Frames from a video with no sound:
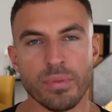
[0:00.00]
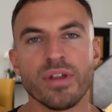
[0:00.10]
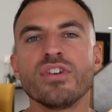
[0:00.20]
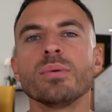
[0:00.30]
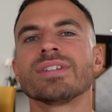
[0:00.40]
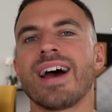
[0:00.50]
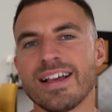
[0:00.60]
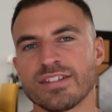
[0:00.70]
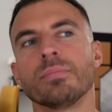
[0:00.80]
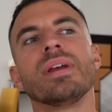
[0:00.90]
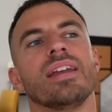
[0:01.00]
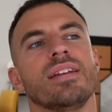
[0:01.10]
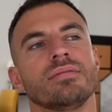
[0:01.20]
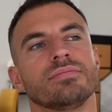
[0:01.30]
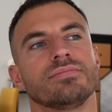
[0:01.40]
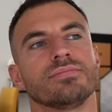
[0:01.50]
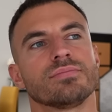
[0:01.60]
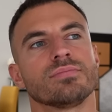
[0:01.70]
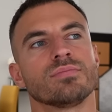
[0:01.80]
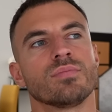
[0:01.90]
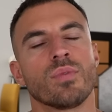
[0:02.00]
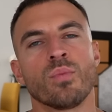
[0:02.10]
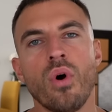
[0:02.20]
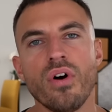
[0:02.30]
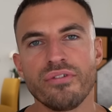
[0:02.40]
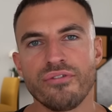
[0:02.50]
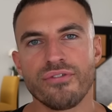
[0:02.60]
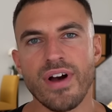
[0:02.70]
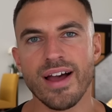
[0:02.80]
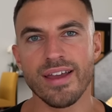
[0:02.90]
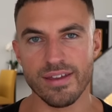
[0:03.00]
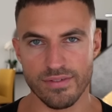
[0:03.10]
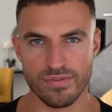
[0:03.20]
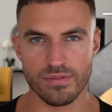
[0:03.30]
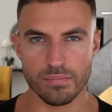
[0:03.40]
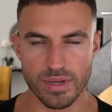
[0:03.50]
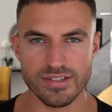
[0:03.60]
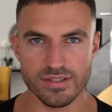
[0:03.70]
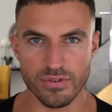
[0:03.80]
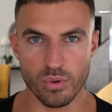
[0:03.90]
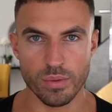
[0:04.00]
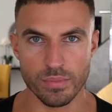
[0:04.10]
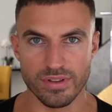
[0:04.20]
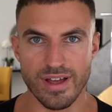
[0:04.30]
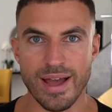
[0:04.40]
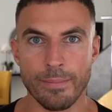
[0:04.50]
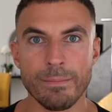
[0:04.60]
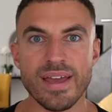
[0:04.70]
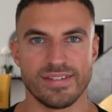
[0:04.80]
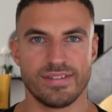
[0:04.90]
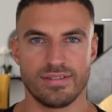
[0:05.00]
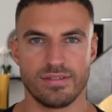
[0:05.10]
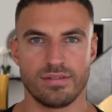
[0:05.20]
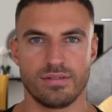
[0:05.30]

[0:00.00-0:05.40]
But if you were to ask me, what are the 5 pieces of equipment that I miss?